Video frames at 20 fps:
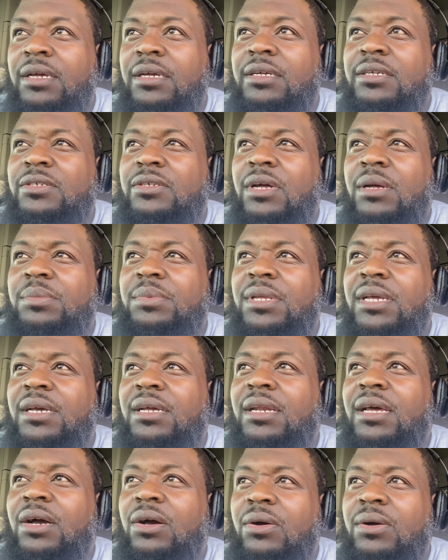So I'm thinking
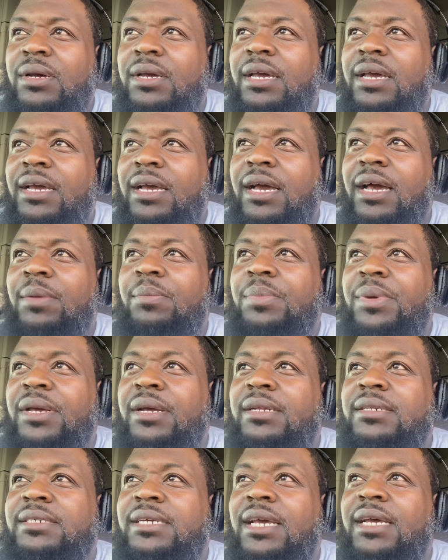like, okay, it got
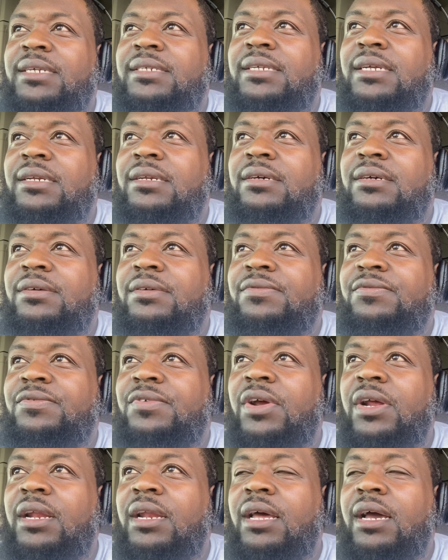bigger tanks than a
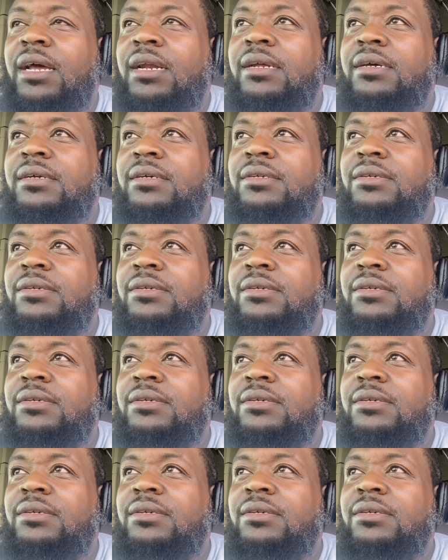Freightliner,